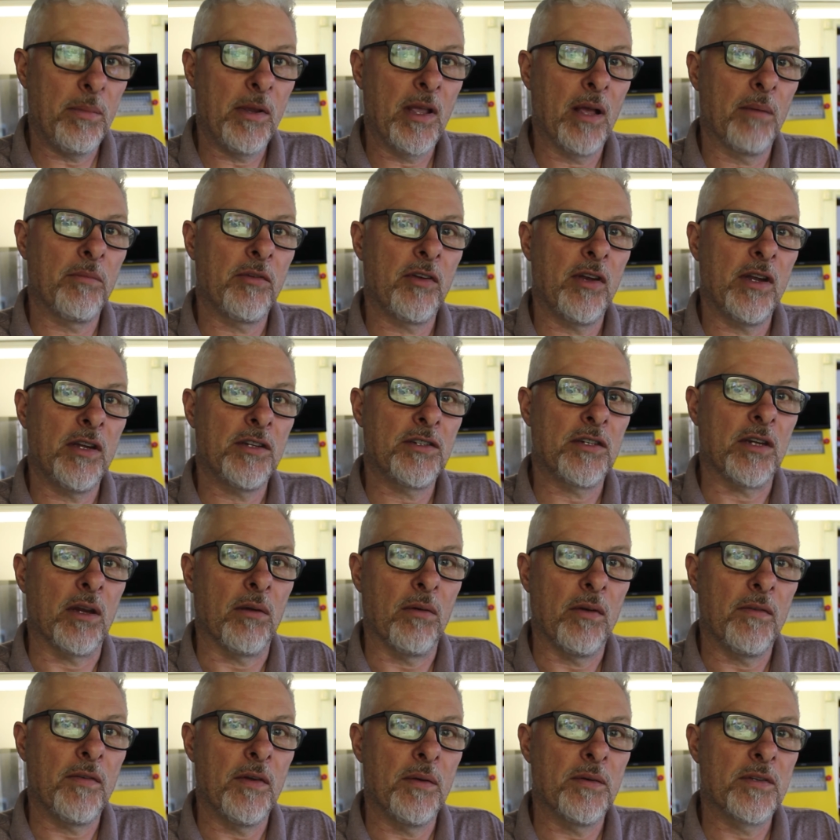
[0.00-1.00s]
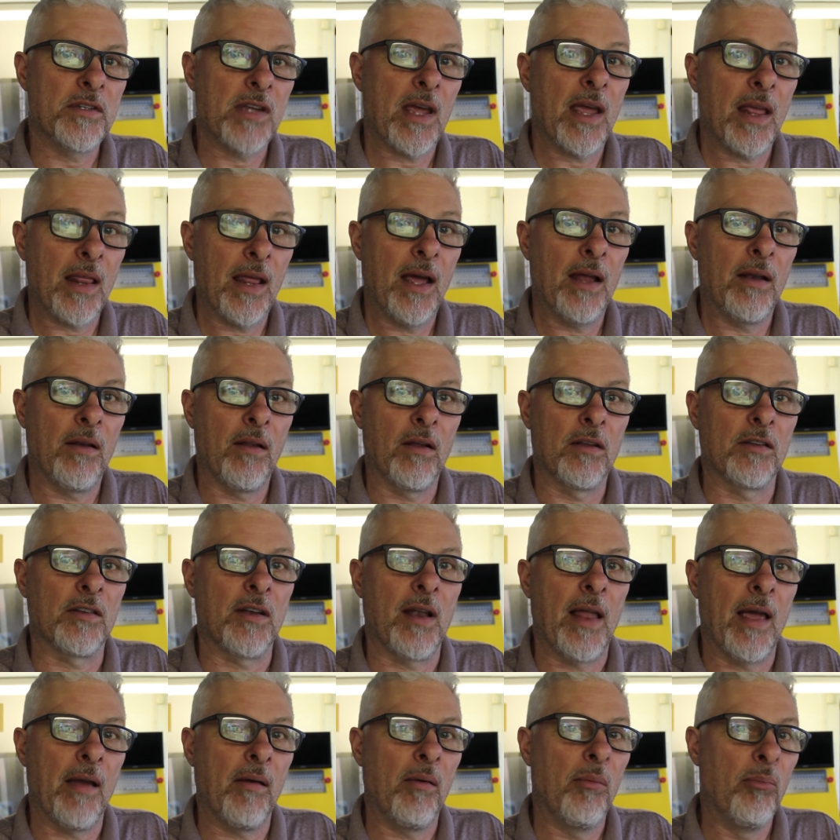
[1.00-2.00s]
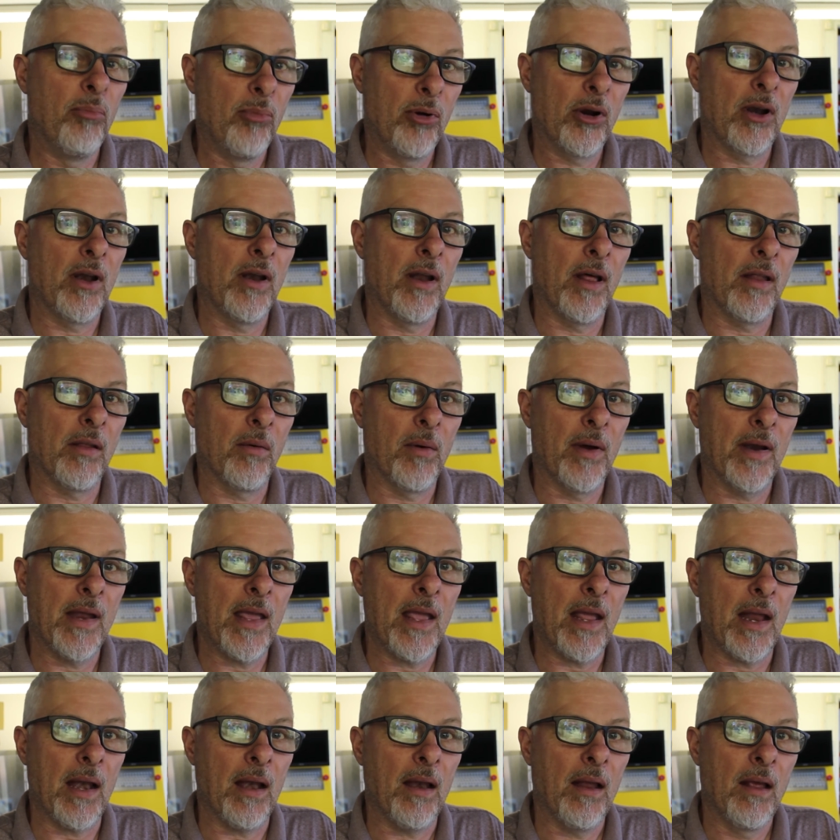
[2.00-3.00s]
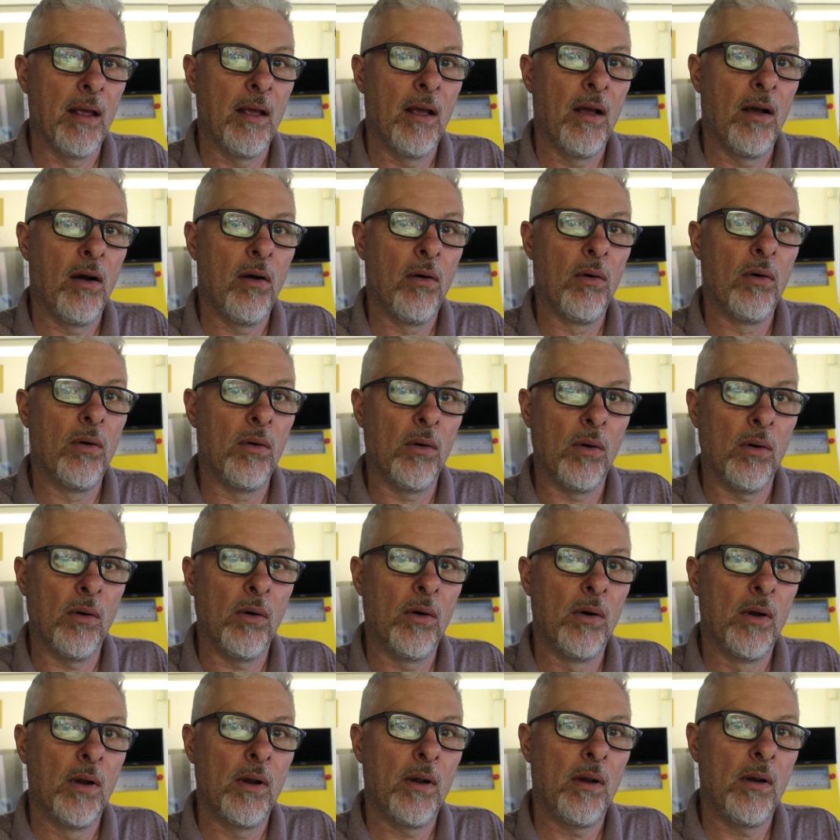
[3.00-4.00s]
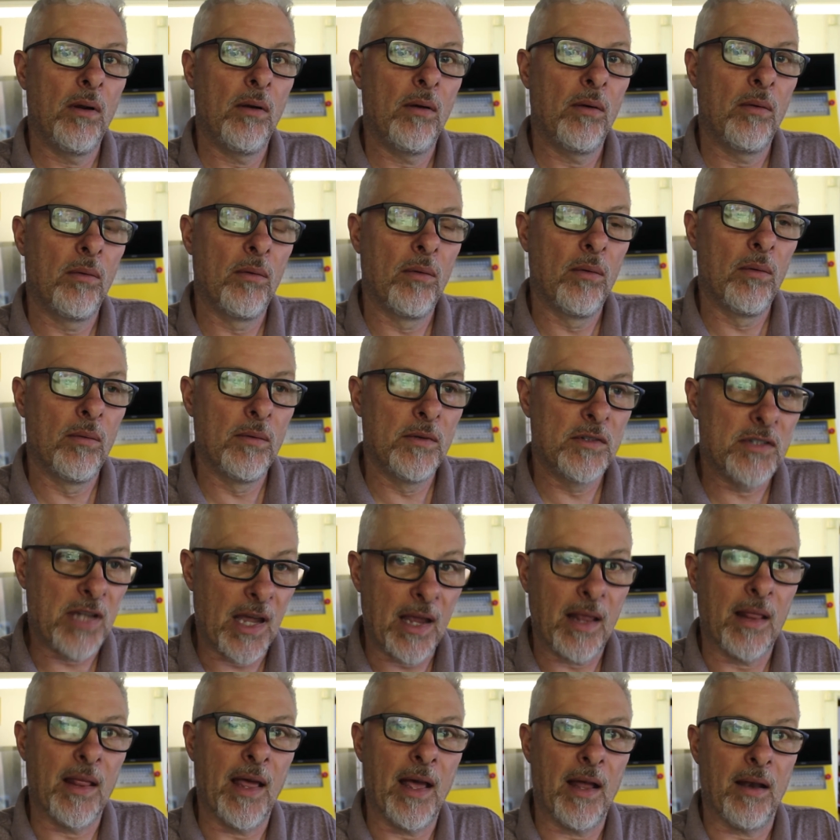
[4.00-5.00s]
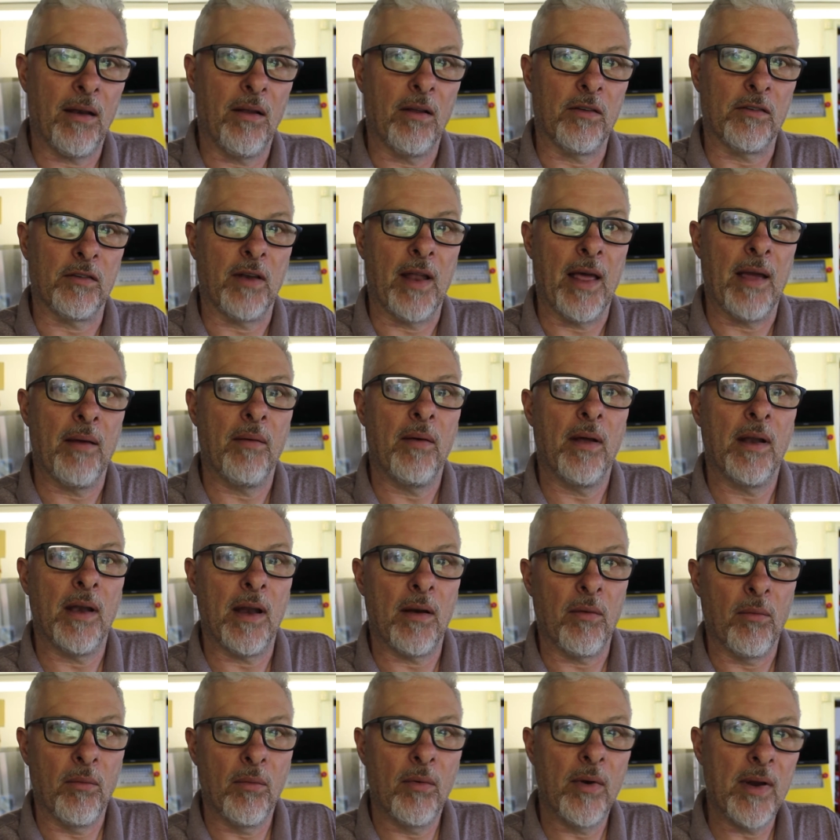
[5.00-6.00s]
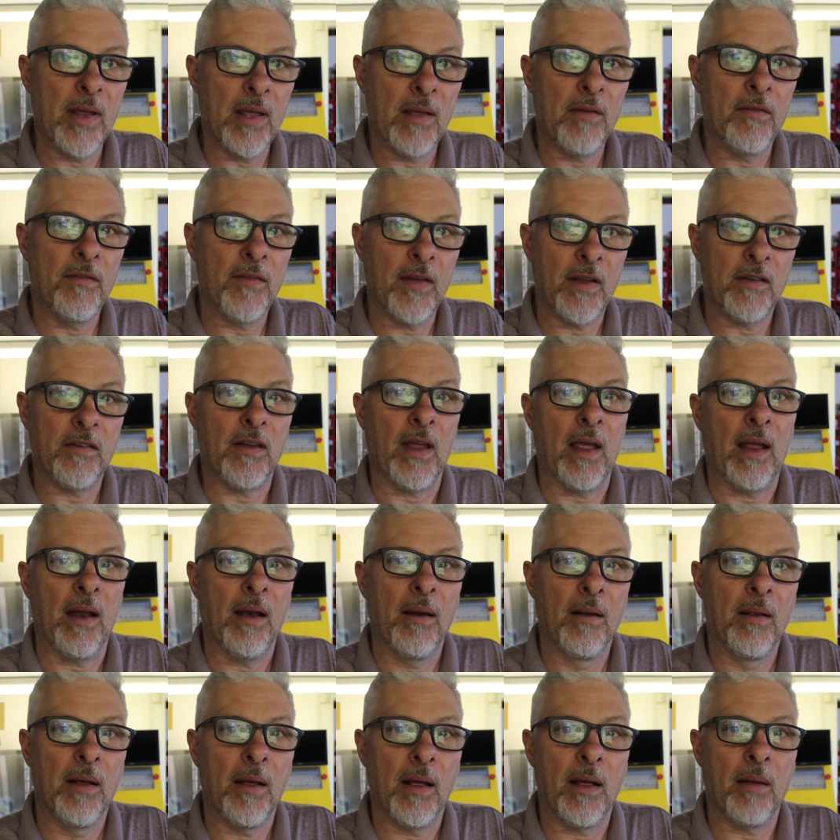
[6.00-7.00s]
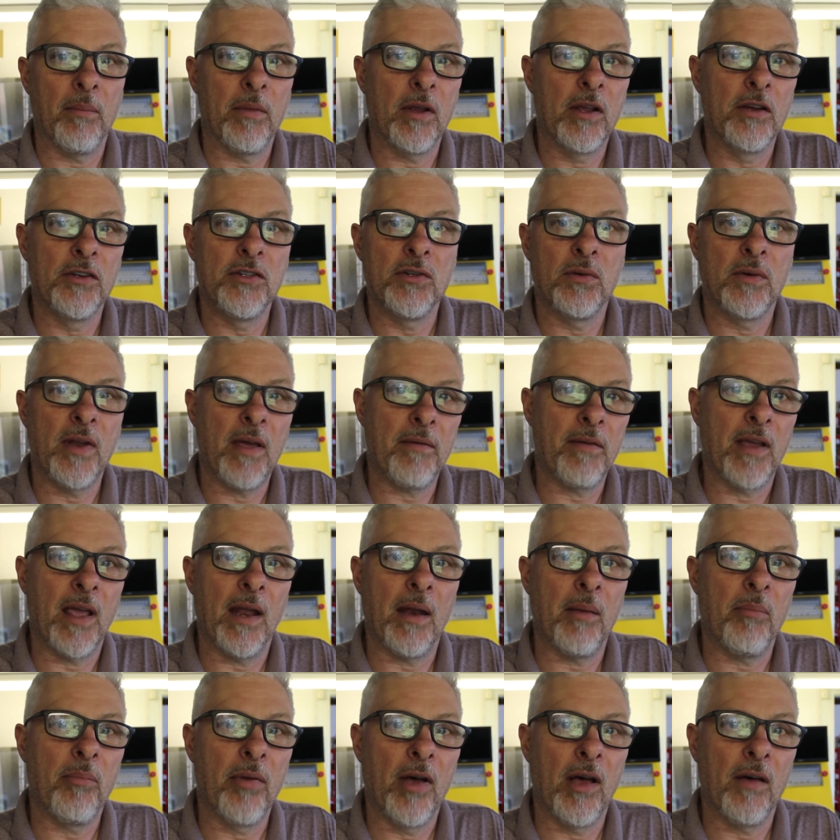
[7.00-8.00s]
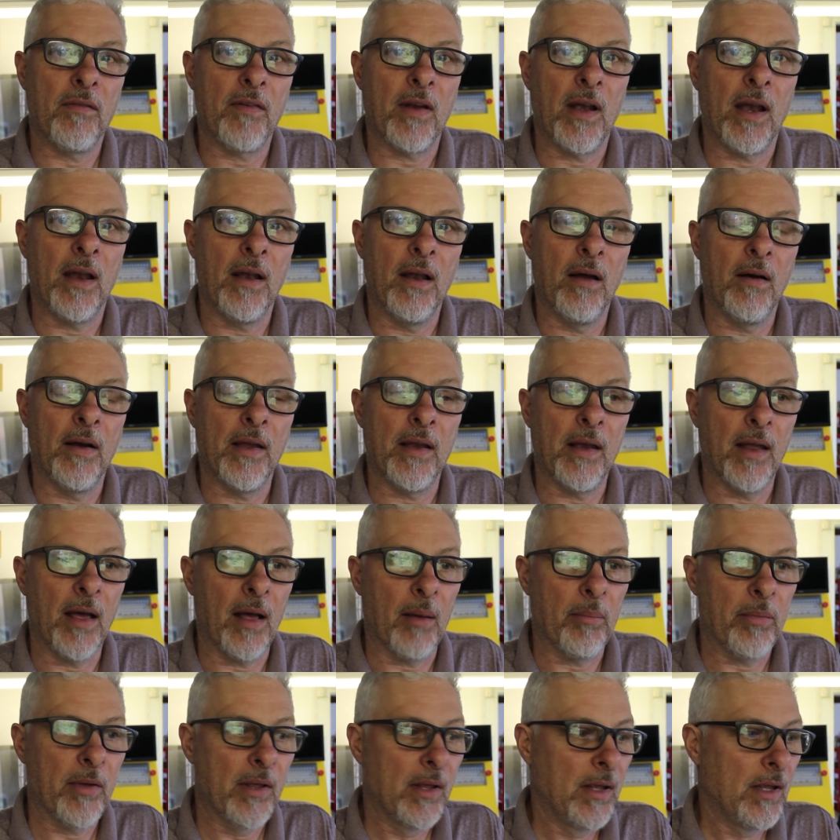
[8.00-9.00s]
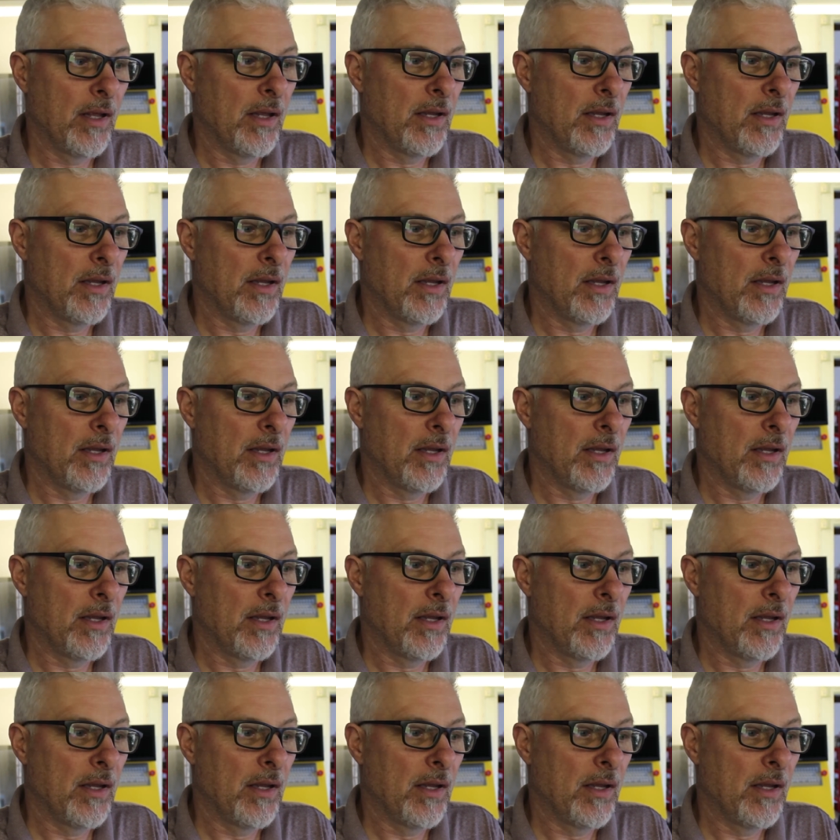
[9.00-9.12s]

becomes an issue if you take that nozzle out and put another one in, or take that nozzle out and then refit it uh, because you'll never get it perfectly lined up.